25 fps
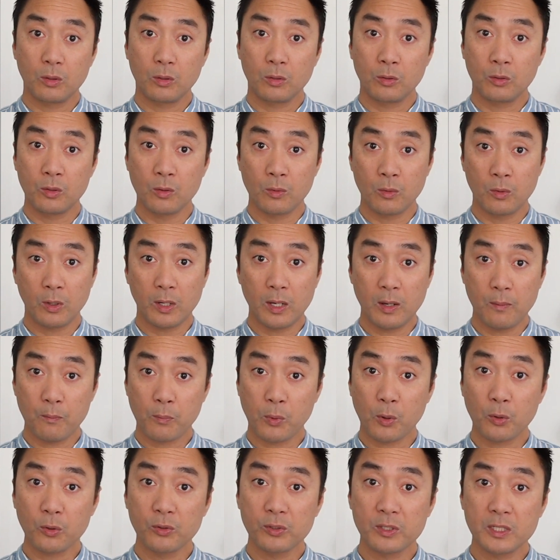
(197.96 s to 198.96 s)
The
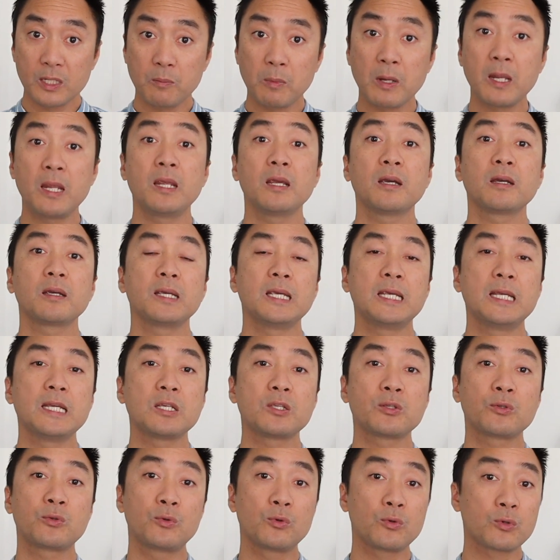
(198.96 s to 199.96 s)
important tip here
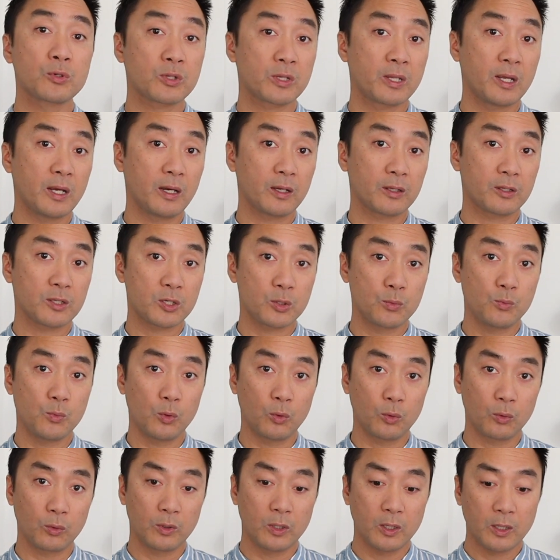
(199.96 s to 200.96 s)
is to start
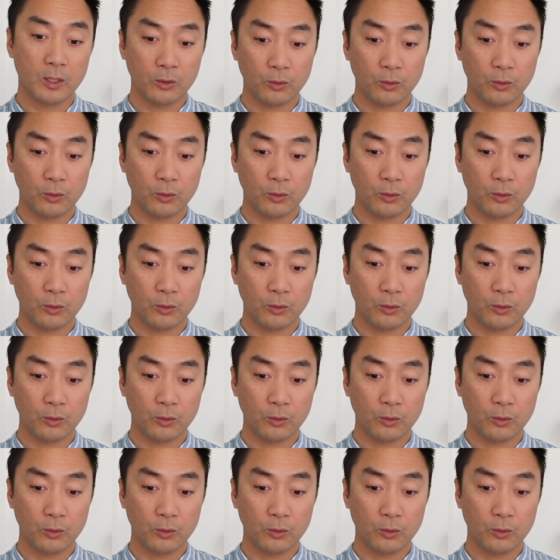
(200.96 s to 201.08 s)
small.